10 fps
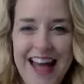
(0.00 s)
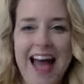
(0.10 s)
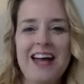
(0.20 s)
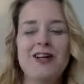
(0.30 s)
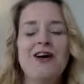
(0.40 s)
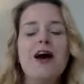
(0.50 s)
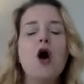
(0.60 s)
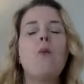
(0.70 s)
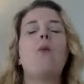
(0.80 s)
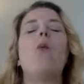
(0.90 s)
and
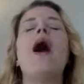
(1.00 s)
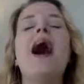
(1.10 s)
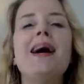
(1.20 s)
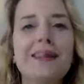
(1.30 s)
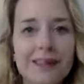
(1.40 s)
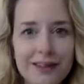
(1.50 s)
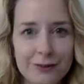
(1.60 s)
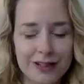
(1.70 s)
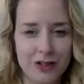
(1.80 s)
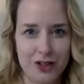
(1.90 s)
wildly
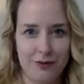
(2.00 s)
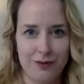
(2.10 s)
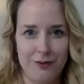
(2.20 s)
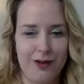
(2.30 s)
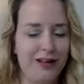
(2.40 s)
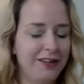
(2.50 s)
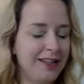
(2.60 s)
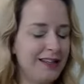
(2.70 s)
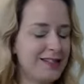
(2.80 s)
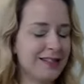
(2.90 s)
rich and
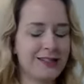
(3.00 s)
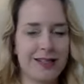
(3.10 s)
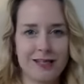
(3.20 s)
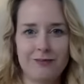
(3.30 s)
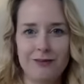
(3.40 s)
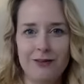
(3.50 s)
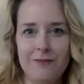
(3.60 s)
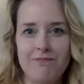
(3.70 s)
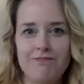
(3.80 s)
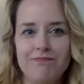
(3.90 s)
wealthy and successful.
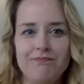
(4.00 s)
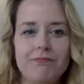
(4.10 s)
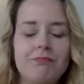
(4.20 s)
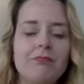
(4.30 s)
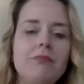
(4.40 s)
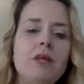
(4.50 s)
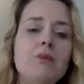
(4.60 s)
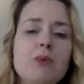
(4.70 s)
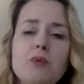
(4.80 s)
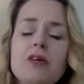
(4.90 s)

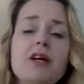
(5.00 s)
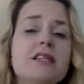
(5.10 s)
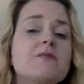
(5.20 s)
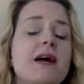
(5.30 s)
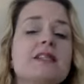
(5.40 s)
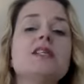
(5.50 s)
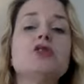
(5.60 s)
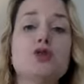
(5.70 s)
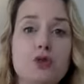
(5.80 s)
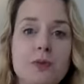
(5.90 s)
But we are expecting
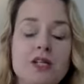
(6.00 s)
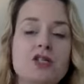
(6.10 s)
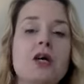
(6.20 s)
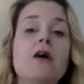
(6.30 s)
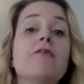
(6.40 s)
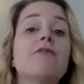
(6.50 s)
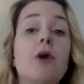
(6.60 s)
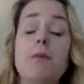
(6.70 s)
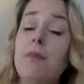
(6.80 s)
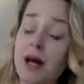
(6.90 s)
too much
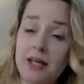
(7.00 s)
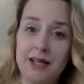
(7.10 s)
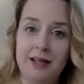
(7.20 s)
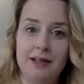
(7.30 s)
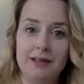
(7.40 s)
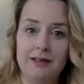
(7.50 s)
from money.